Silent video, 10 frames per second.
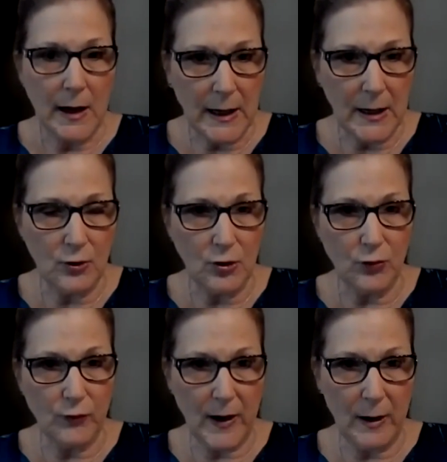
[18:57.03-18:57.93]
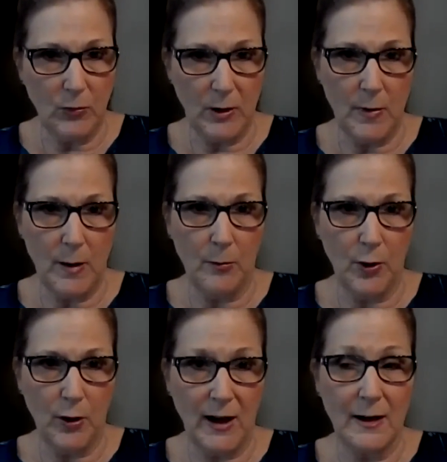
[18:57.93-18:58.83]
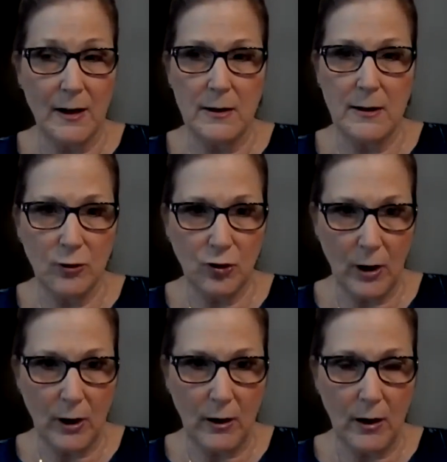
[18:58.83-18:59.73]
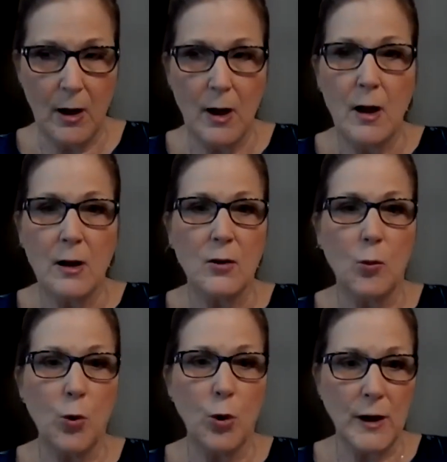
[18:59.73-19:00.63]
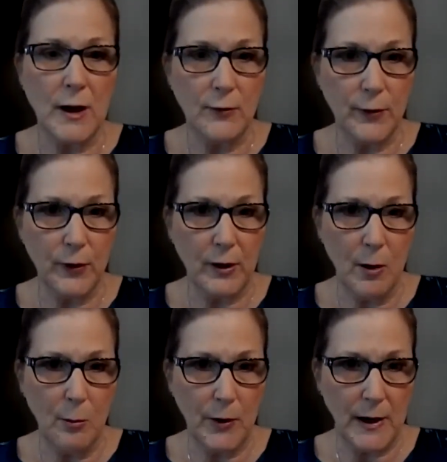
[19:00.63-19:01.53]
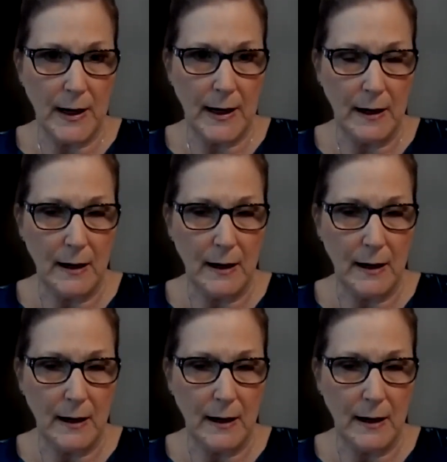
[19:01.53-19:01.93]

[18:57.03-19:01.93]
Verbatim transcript: Each family member, in addition, to working for the company,